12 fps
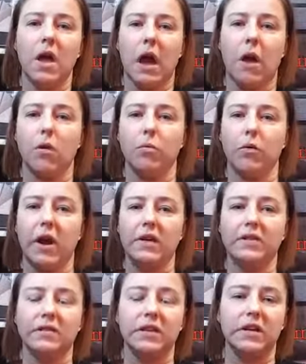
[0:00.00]
Our
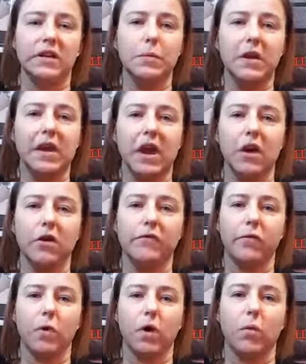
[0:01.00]
breasts need to be
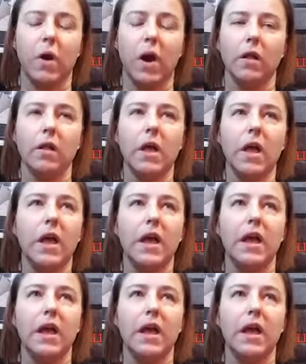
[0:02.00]
cared for well.